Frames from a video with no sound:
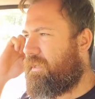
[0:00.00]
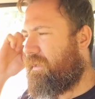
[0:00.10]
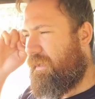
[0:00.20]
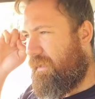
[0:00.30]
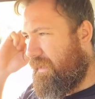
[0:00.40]

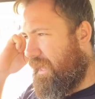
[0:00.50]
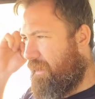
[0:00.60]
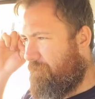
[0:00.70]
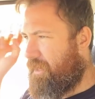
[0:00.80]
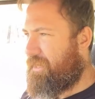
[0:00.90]

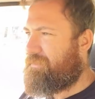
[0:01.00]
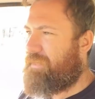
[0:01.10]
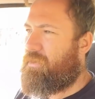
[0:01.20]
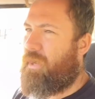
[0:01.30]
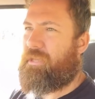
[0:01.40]
and I guess
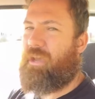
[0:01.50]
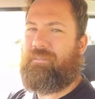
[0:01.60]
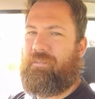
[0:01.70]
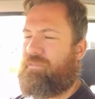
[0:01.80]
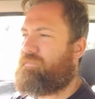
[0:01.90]
that kind of
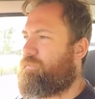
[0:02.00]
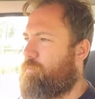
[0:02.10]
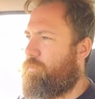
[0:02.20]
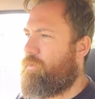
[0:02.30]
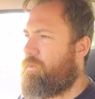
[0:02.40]
goes on the
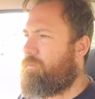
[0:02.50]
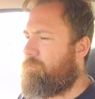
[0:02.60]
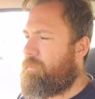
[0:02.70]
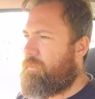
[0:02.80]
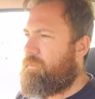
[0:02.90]

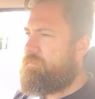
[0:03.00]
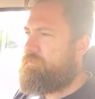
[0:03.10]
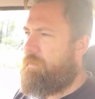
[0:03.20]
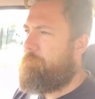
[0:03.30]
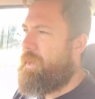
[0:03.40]
Subaru
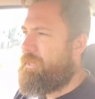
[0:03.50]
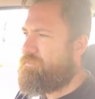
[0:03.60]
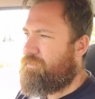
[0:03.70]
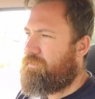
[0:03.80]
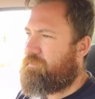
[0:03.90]
sort of
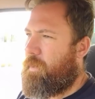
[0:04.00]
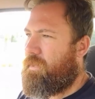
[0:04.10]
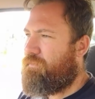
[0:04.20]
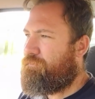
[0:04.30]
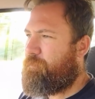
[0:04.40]
mantra as
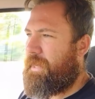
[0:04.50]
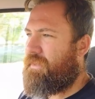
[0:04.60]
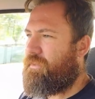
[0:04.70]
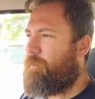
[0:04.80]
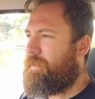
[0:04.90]
well, of being
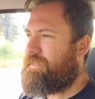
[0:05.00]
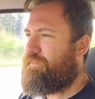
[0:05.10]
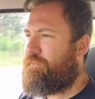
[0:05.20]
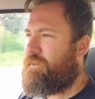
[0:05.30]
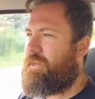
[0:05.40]
a little bit different